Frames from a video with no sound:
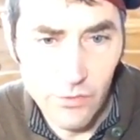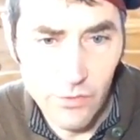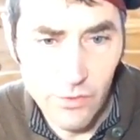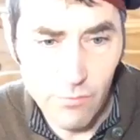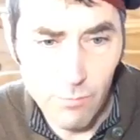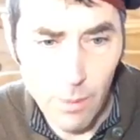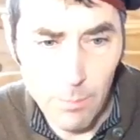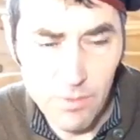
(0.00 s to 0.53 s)

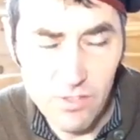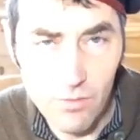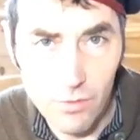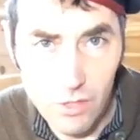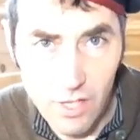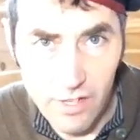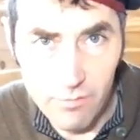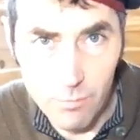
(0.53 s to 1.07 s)
the purpose of a
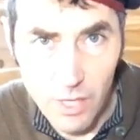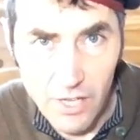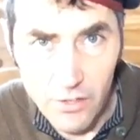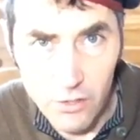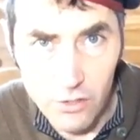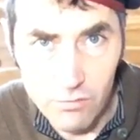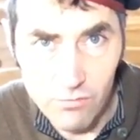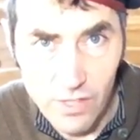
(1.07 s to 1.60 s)
lot of
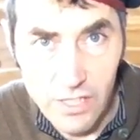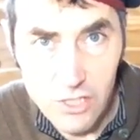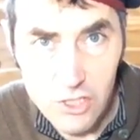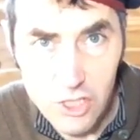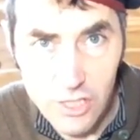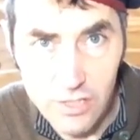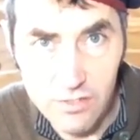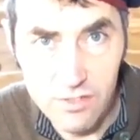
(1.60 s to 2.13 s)
modern
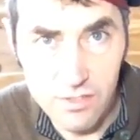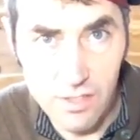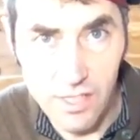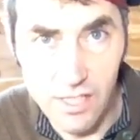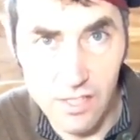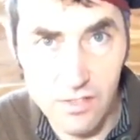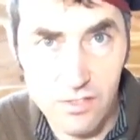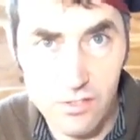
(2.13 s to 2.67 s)
finishes
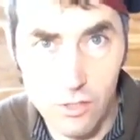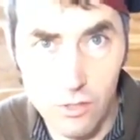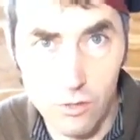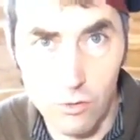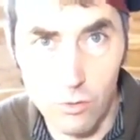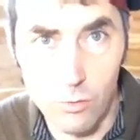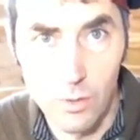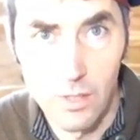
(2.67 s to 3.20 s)
is
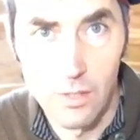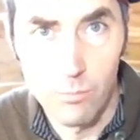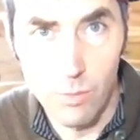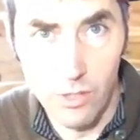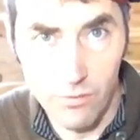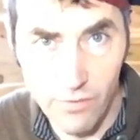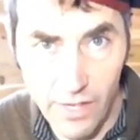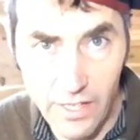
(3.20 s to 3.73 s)
to
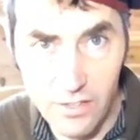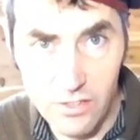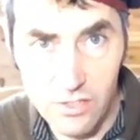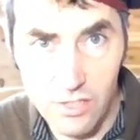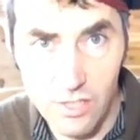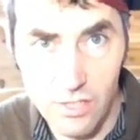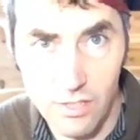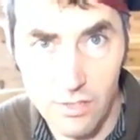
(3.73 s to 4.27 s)

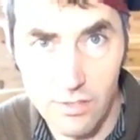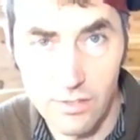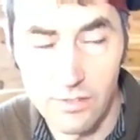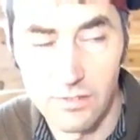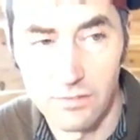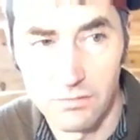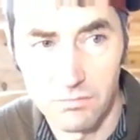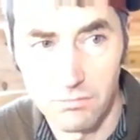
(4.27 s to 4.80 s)
prevent
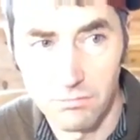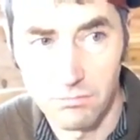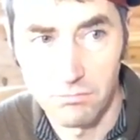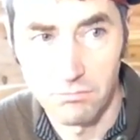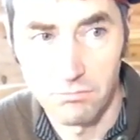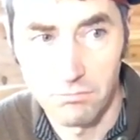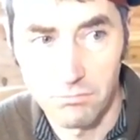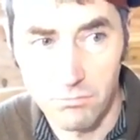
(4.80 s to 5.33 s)

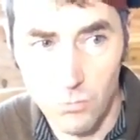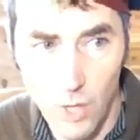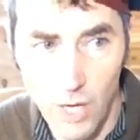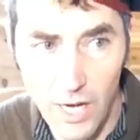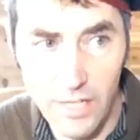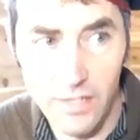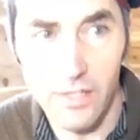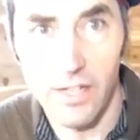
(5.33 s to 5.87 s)

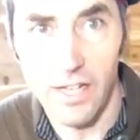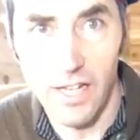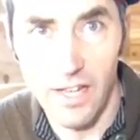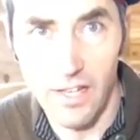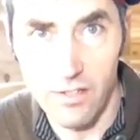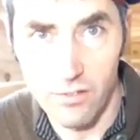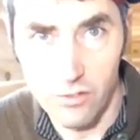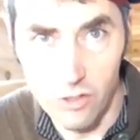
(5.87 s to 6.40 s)
rot
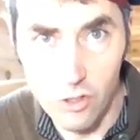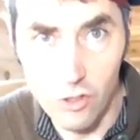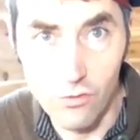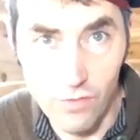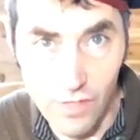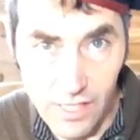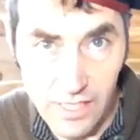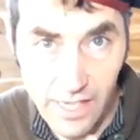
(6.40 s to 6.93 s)
and
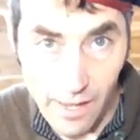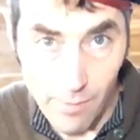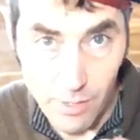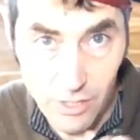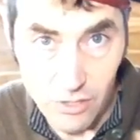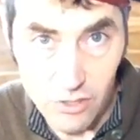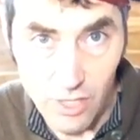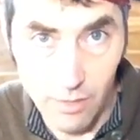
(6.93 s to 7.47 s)
UV
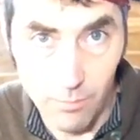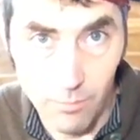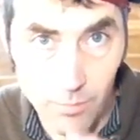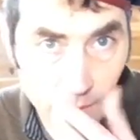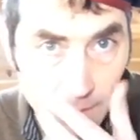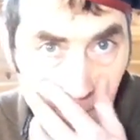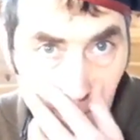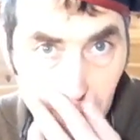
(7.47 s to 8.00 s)
damage.
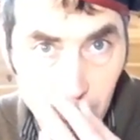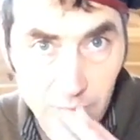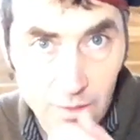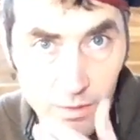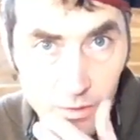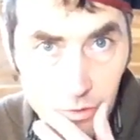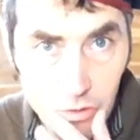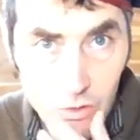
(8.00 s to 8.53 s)

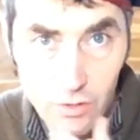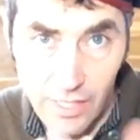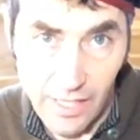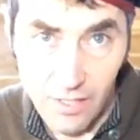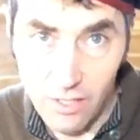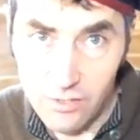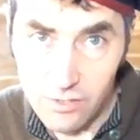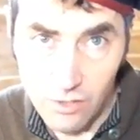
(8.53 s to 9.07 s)
You
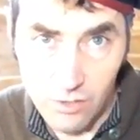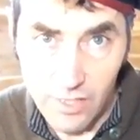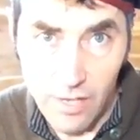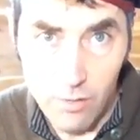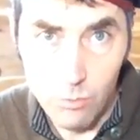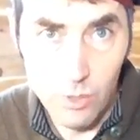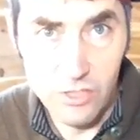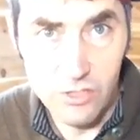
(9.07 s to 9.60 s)
can also
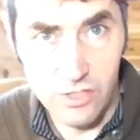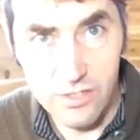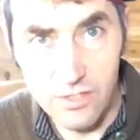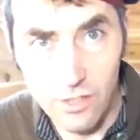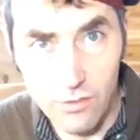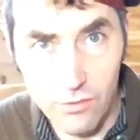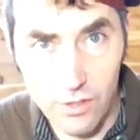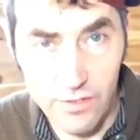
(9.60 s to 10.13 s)
let wood just
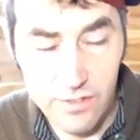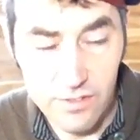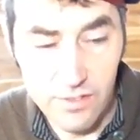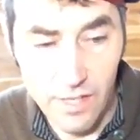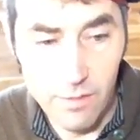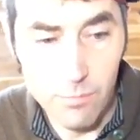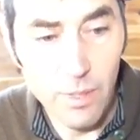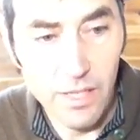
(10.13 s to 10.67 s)
silver in the
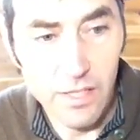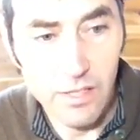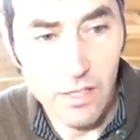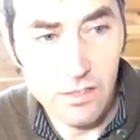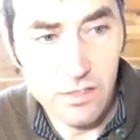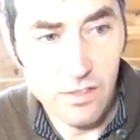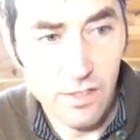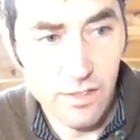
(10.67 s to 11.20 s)
sun, but
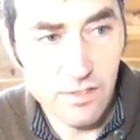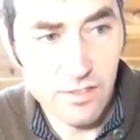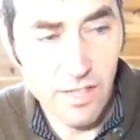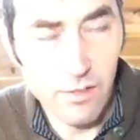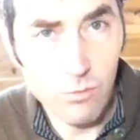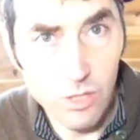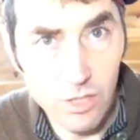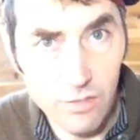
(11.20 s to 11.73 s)
the
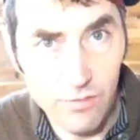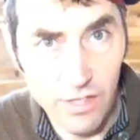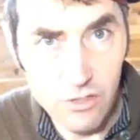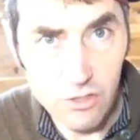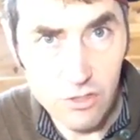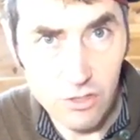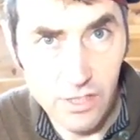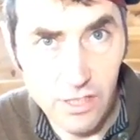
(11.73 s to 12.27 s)
sun will
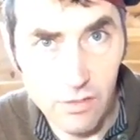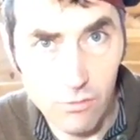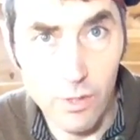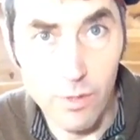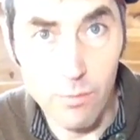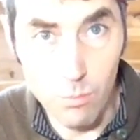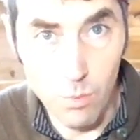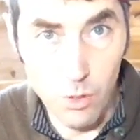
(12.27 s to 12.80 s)
eventually
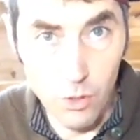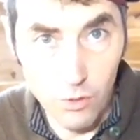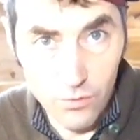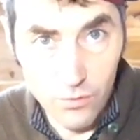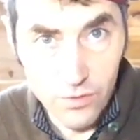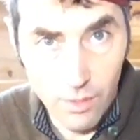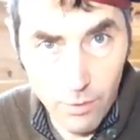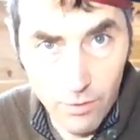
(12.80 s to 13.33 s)

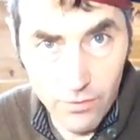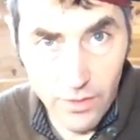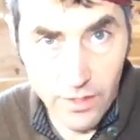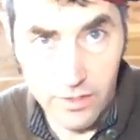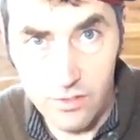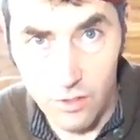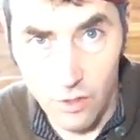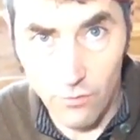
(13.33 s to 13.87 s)
remove some of
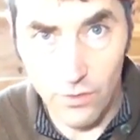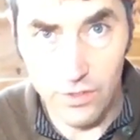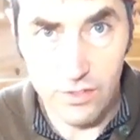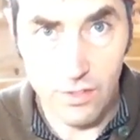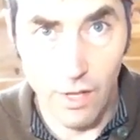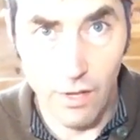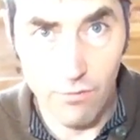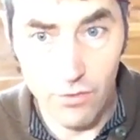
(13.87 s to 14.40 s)
the
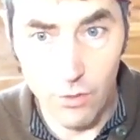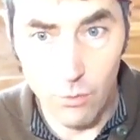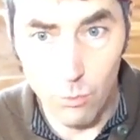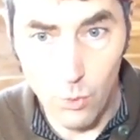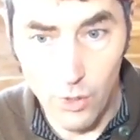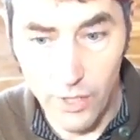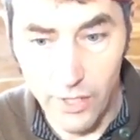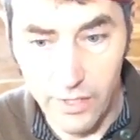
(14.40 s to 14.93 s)
surface of the
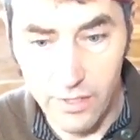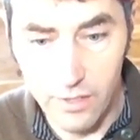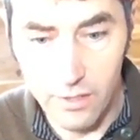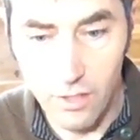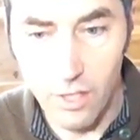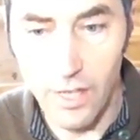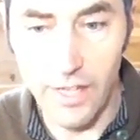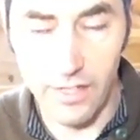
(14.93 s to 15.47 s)
wood,
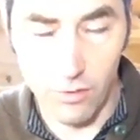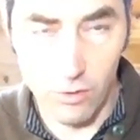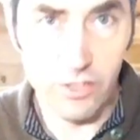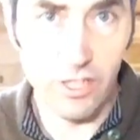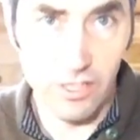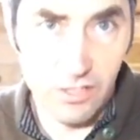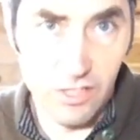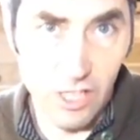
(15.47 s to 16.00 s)
and it
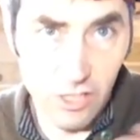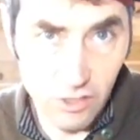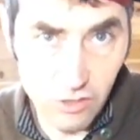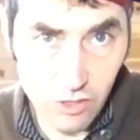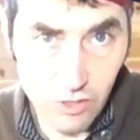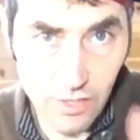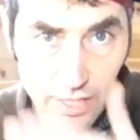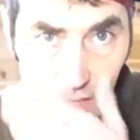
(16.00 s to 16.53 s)
will continue
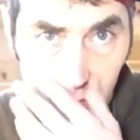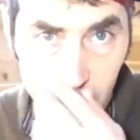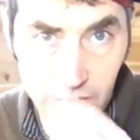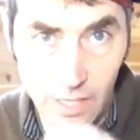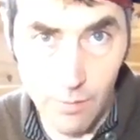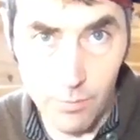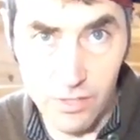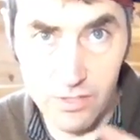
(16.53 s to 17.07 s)
to do that over
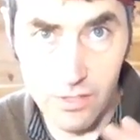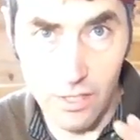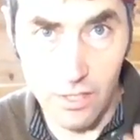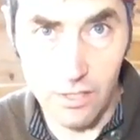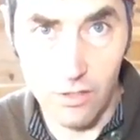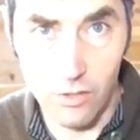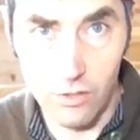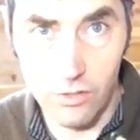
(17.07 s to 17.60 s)
time because
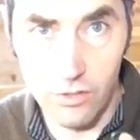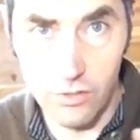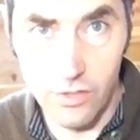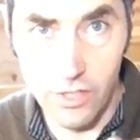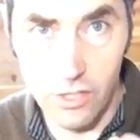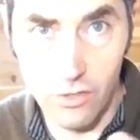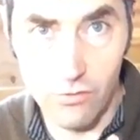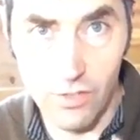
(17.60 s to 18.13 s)
the
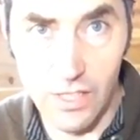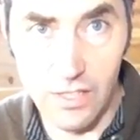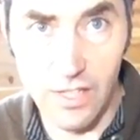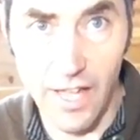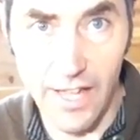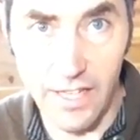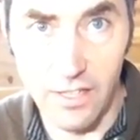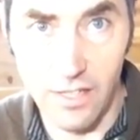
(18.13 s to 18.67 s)
UV
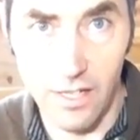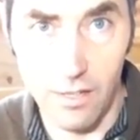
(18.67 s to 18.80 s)
light